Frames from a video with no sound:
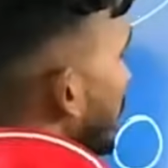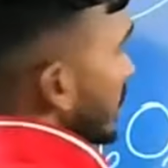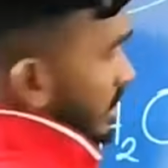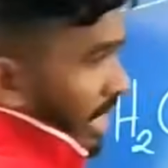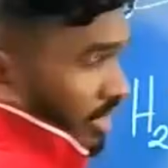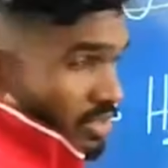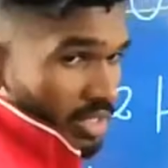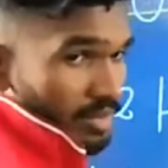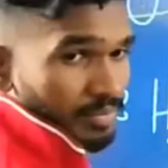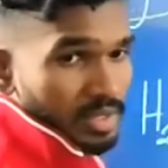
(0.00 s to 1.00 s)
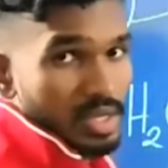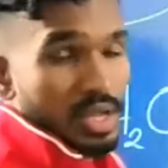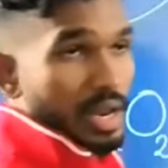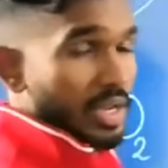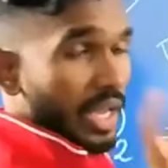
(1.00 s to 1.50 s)
dioxide. Now,
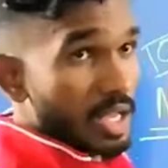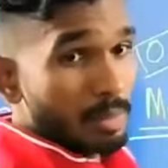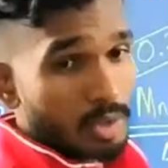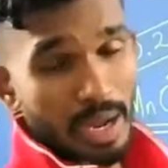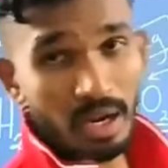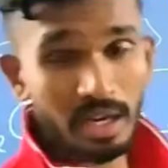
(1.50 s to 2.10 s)
can I put manganese